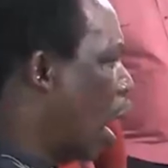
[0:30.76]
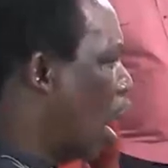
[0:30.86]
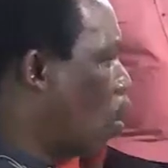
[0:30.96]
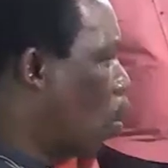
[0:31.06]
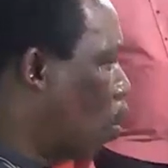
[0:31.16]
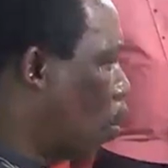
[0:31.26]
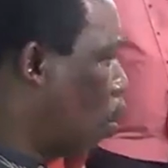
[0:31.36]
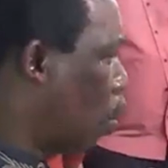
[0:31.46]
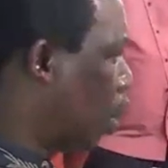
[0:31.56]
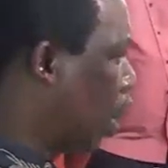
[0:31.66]
How?
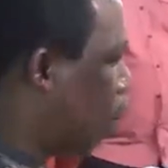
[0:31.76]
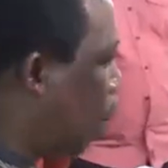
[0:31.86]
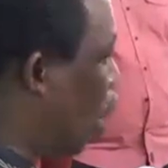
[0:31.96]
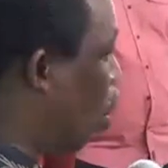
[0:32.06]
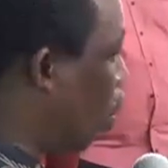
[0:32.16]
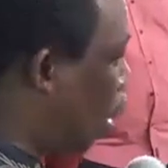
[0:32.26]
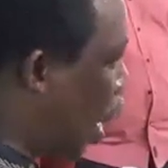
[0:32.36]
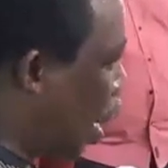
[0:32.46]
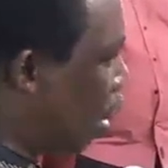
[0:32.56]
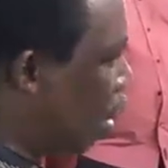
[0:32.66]
He paid
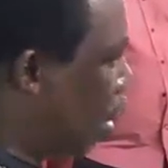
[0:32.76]
Lobola?